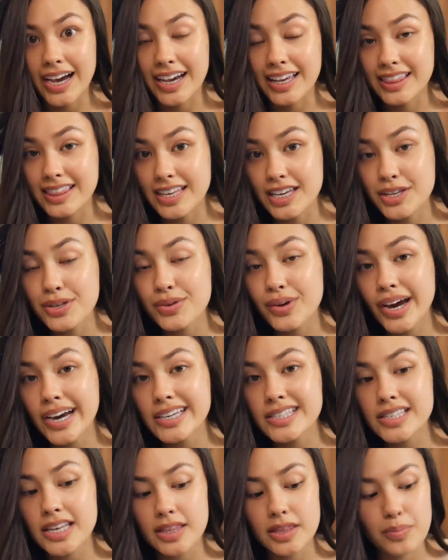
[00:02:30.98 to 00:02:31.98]
I think you
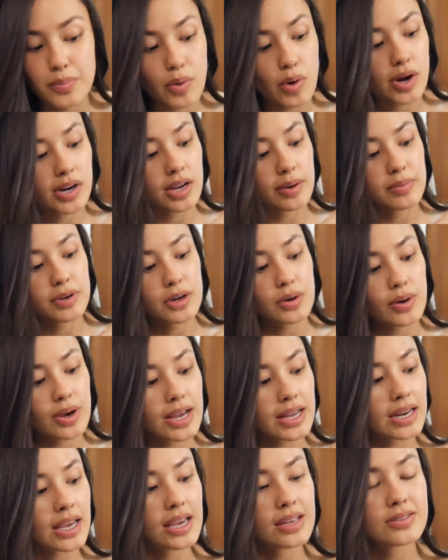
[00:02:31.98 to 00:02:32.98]
guys get the point. I'm gonna go
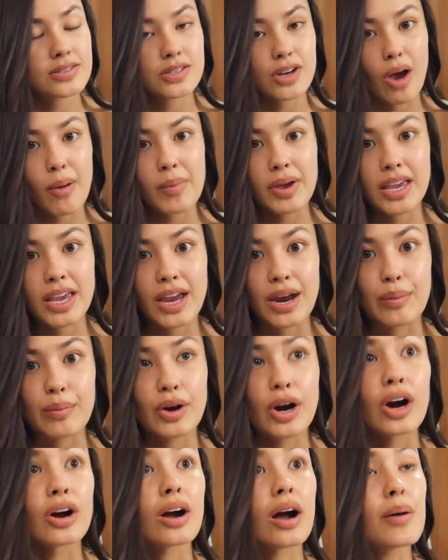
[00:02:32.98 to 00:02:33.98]
ahead and stop my camera.
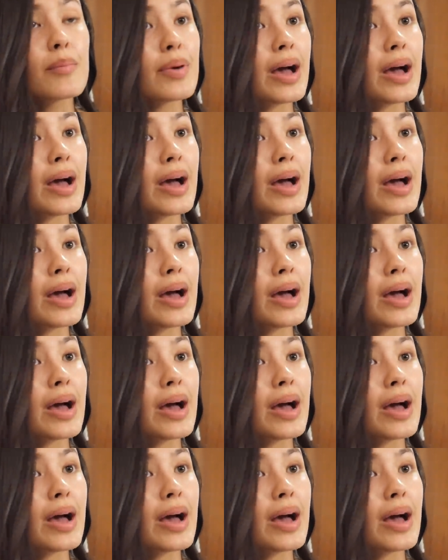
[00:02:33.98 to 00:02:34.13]
I'll come